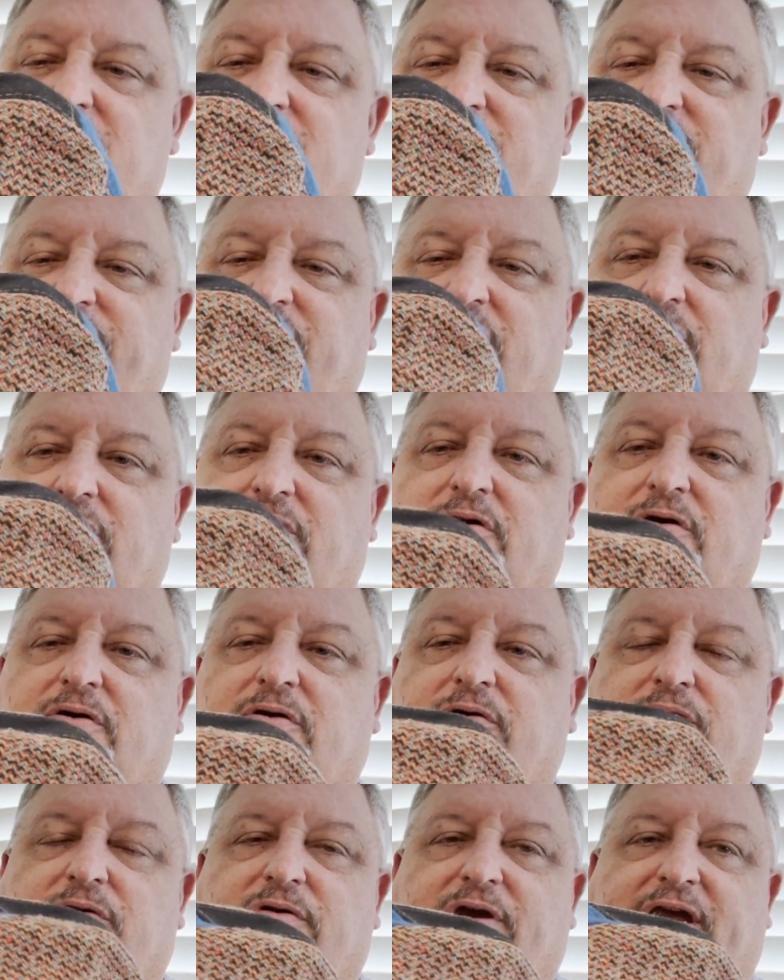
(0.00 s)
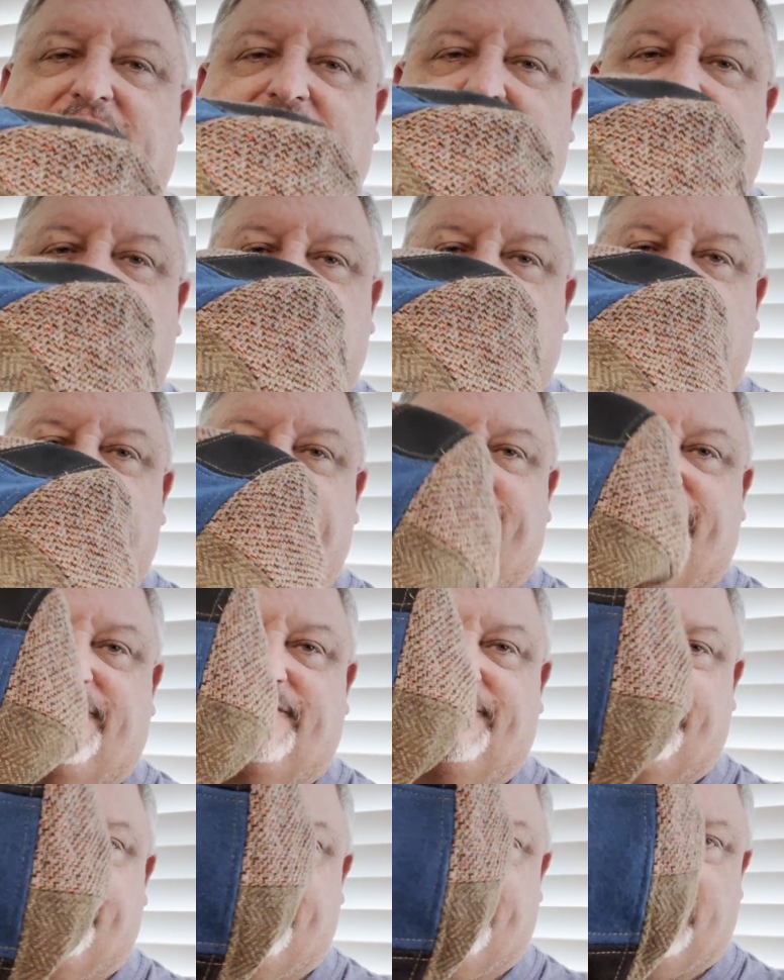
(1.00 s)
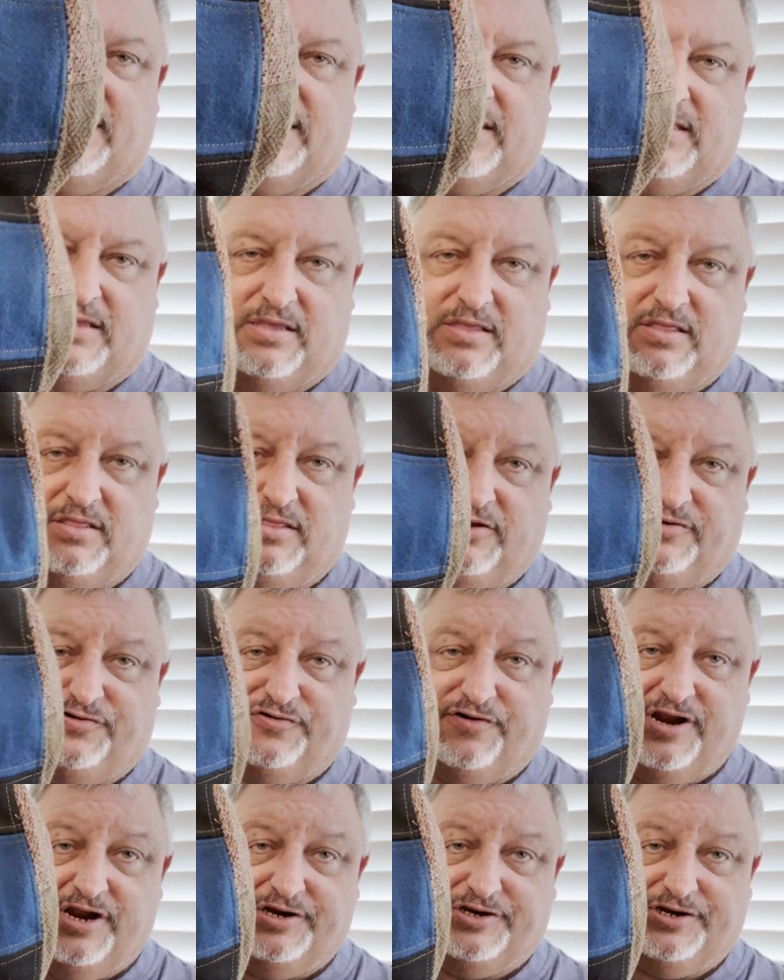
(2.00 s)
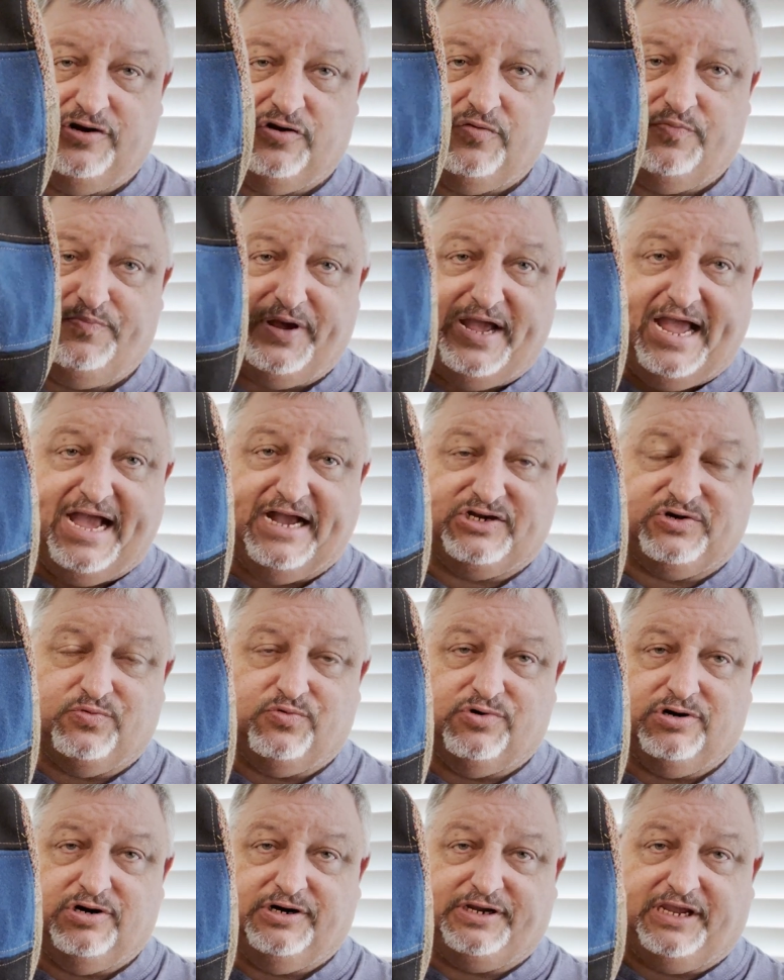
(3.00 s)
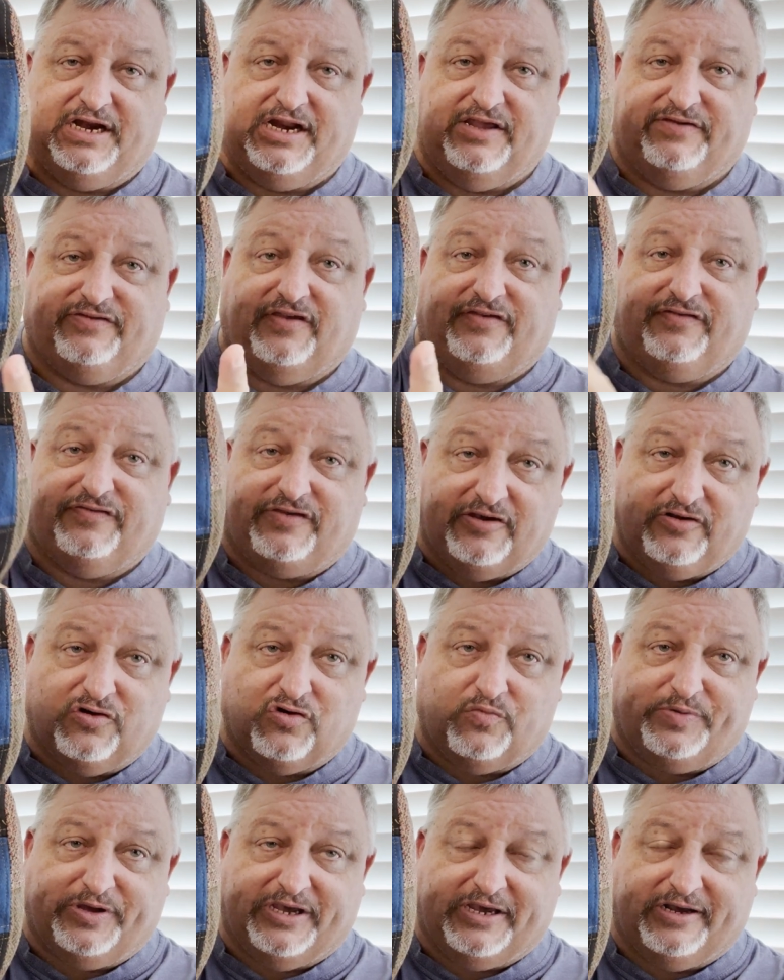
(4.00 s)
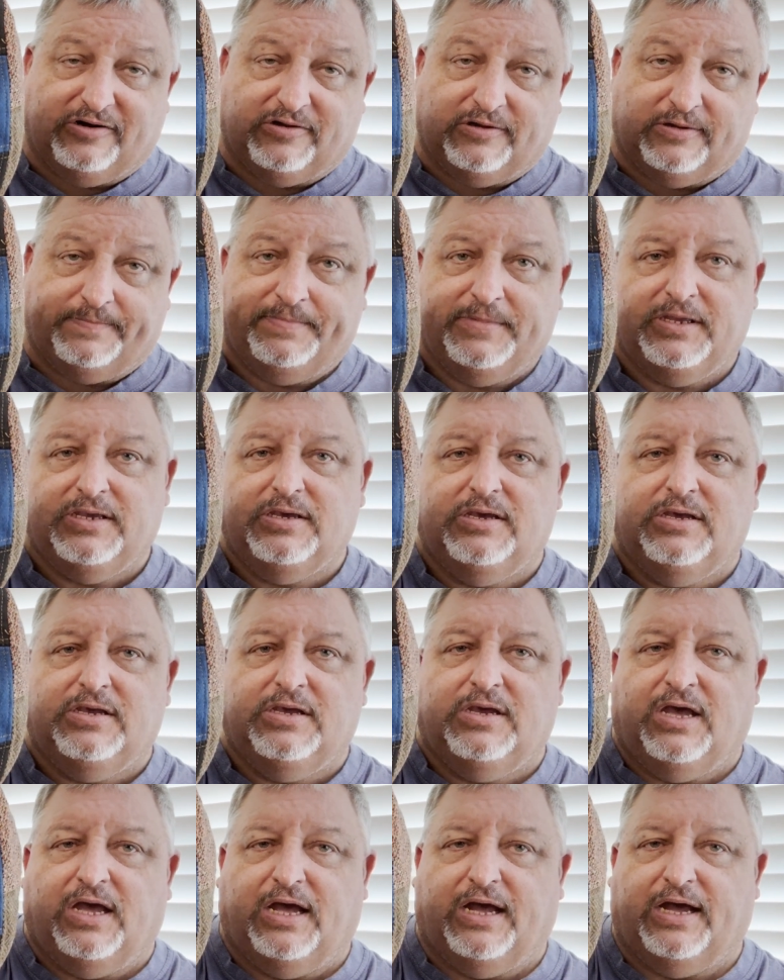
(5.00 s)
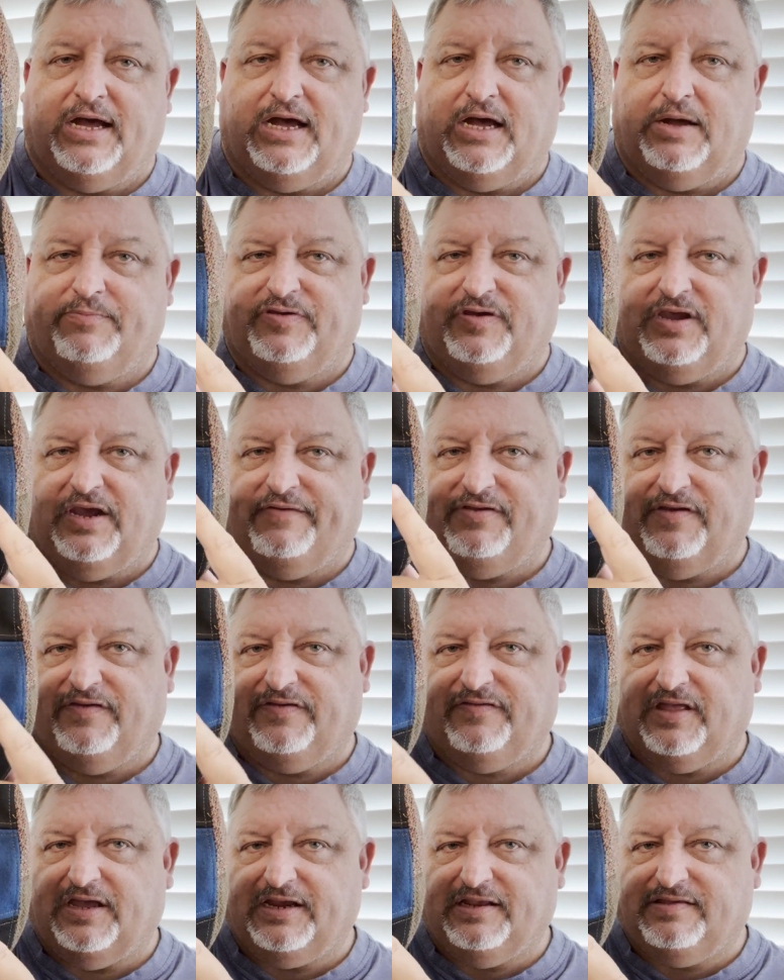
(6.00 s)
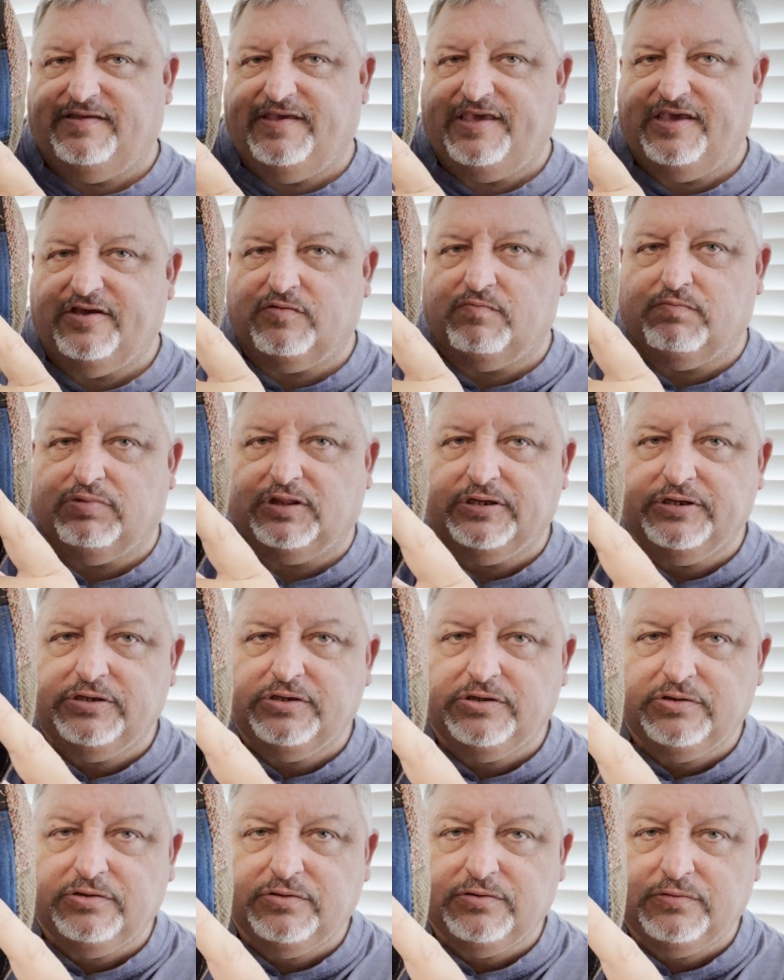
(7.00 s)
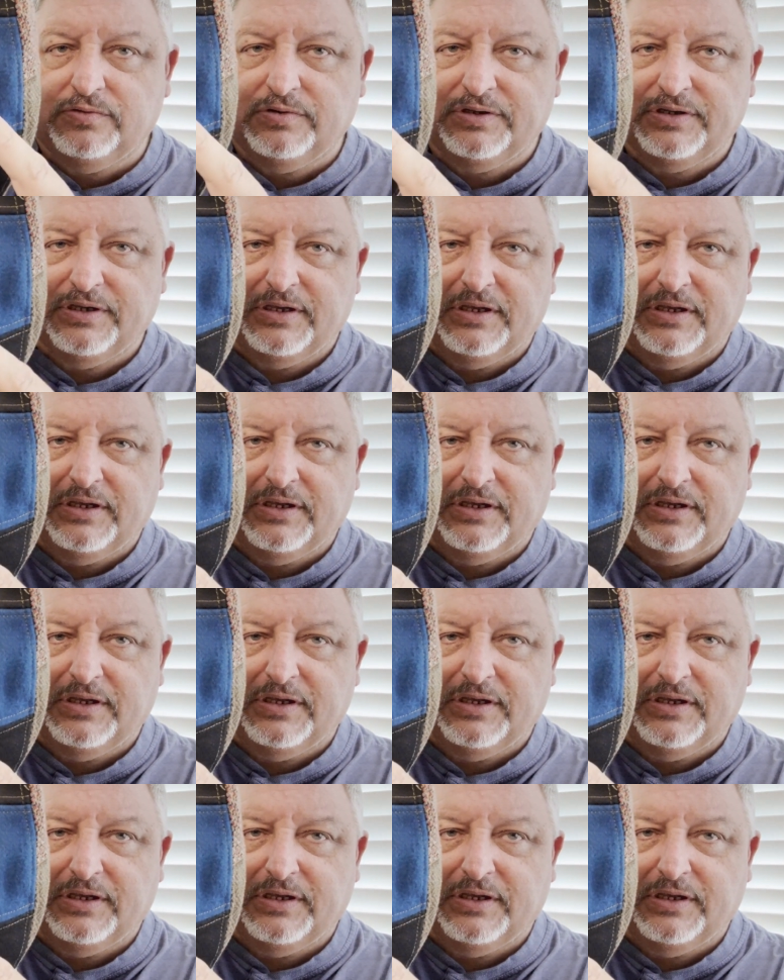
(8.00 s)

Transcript: So you have the traditional patchwork. It is a single panel. So you have this like teal blue.